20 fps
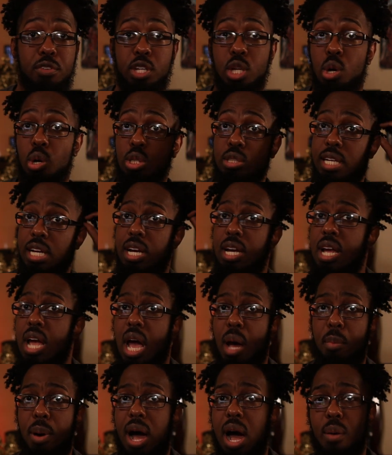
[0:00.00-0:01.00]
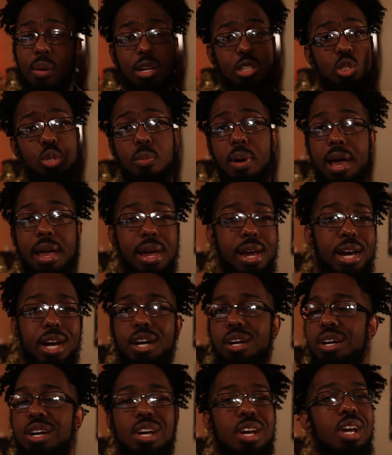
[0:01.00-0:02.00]
videos like about how I do my hair.
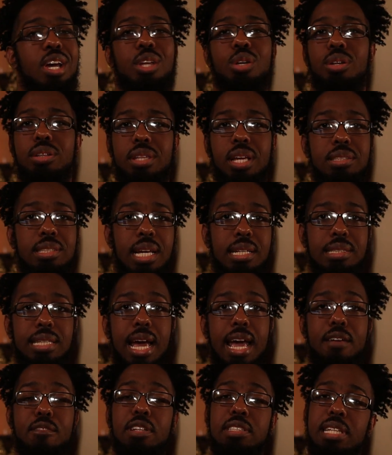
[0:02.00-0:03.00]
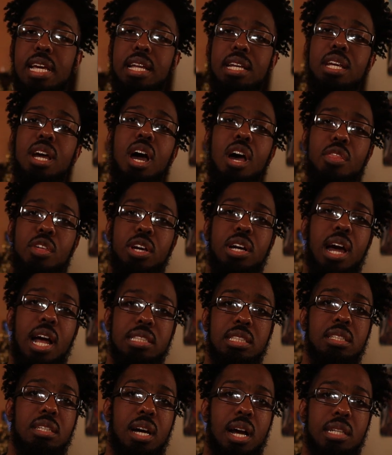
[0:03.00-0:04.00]
You know, things like that. If there's any other
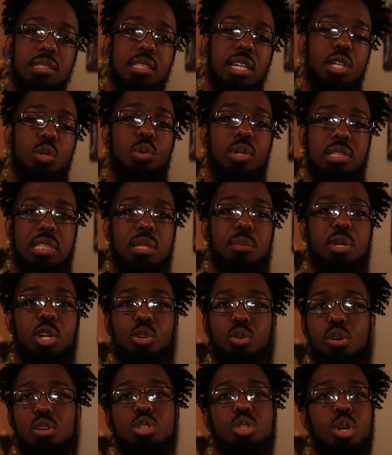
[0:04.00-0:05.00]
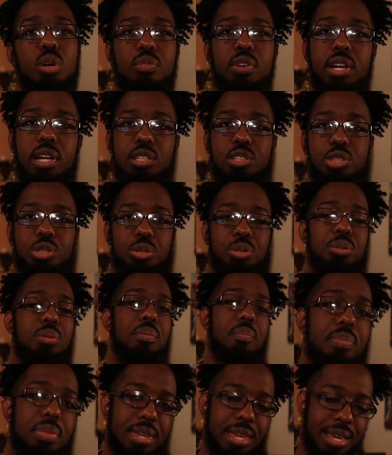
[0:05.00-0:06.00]
kinds of content you want to see me crossover into,
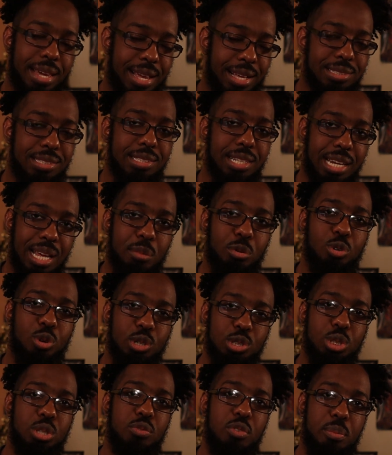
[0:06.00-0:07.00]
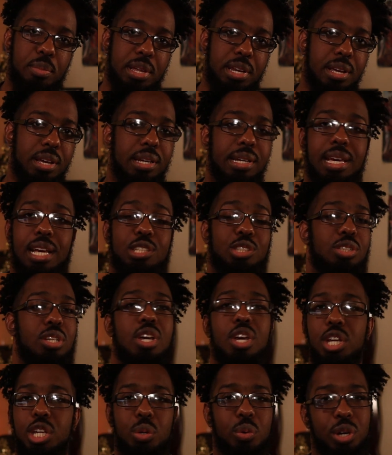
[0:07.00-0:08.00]
hence the name Crossover Media, in case
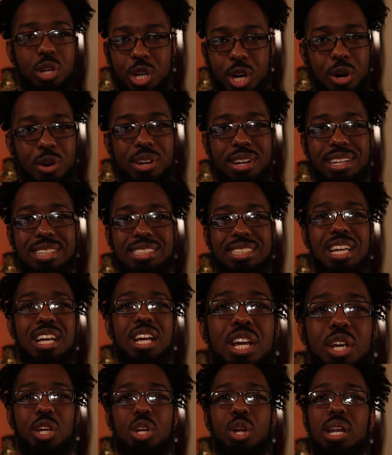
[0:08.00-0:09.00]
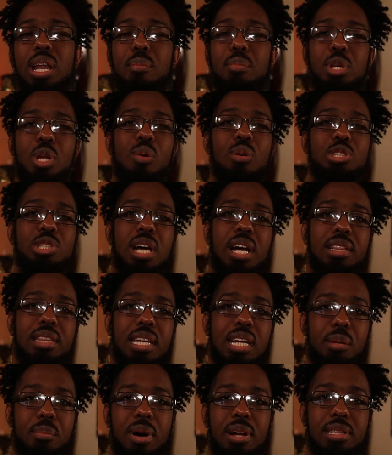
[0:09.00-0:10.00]
you were curious, you know, let me know what y'all
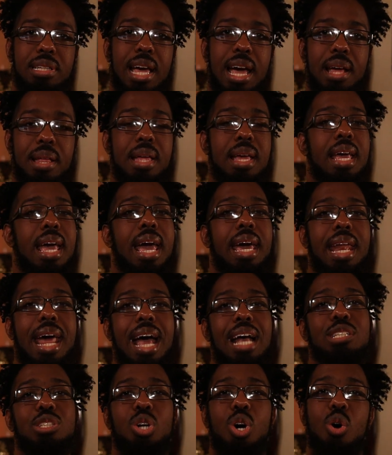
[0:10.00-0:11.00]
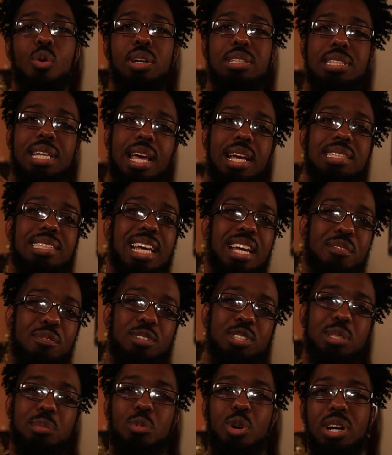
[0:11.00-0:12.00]
think about that. And as always, hang tight for
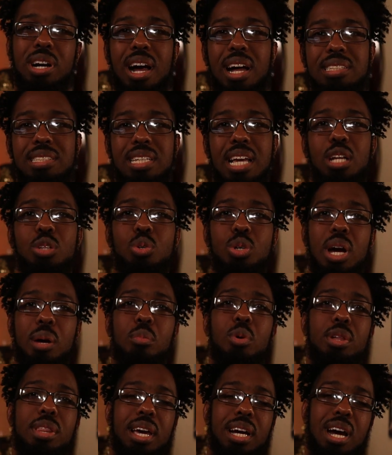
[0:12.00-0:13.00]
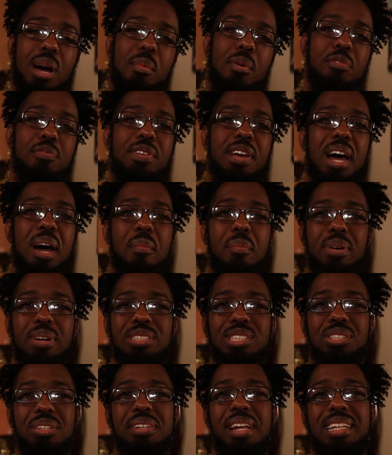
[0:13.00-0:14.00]
some more content. I do got more of that coming for y'all, but
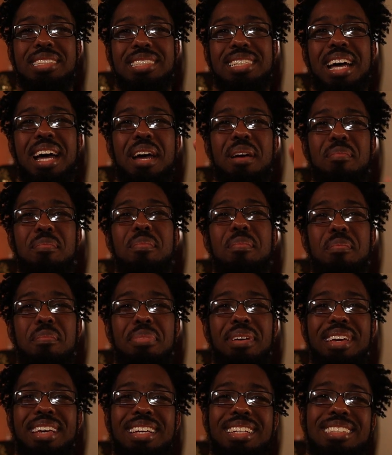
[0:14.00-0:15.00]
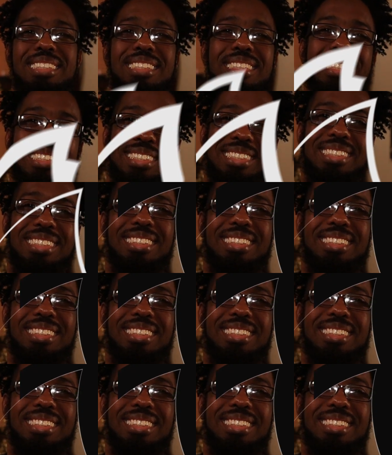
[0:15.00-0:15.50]
until next time, peace.